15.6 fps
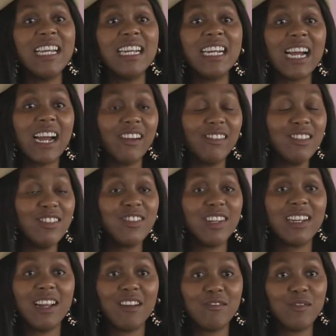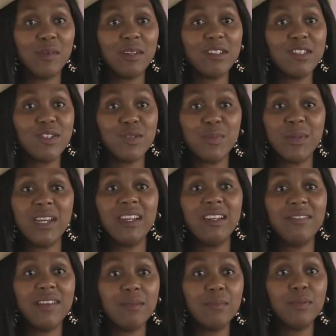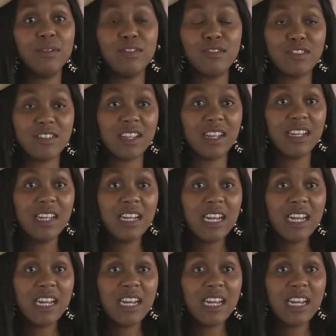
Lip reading: encourage a loved one to be an event producer.